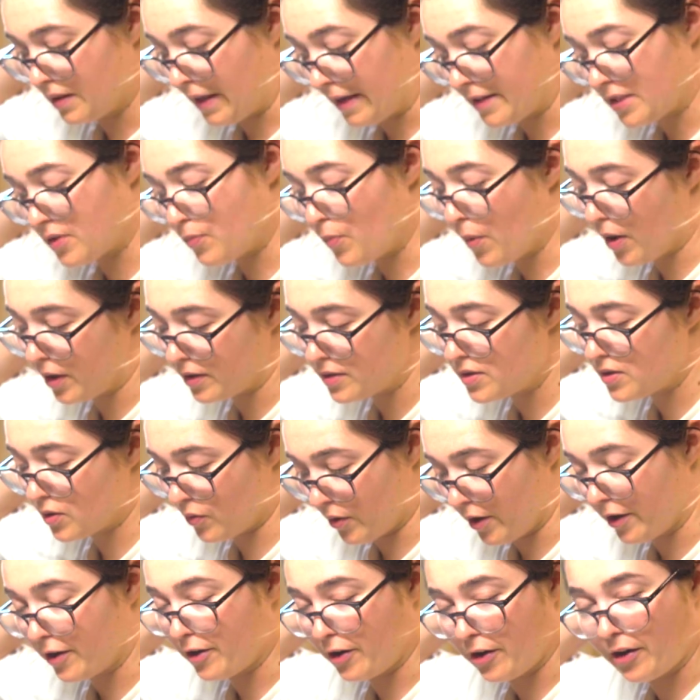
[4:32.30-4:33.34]
that's Mars
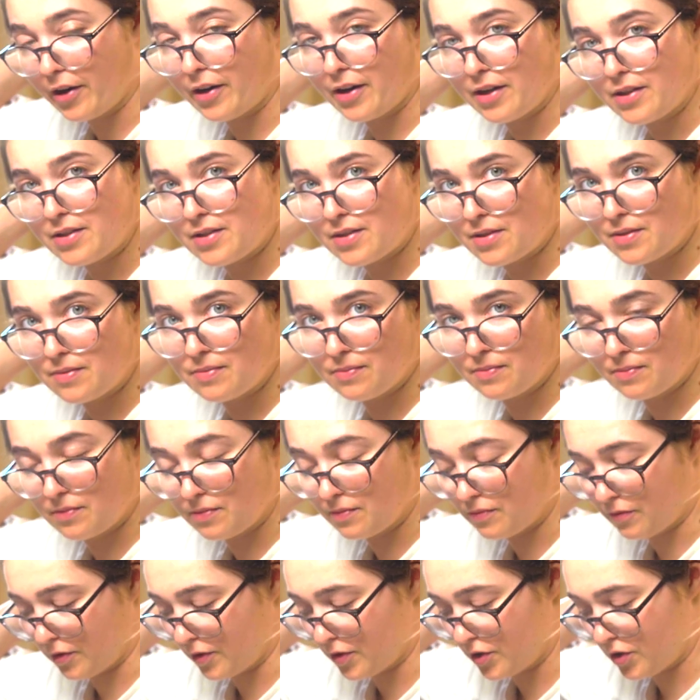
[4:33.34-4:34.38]
square Uranus
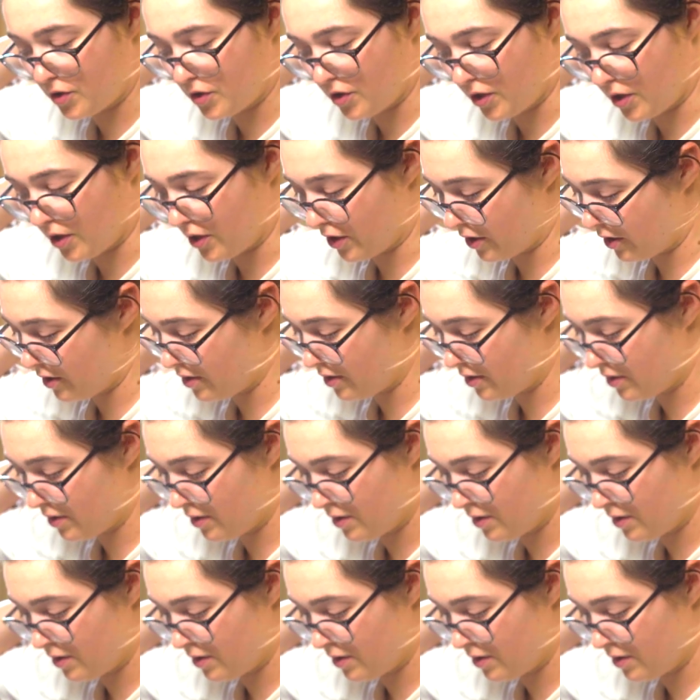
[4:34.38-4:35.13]
for sure.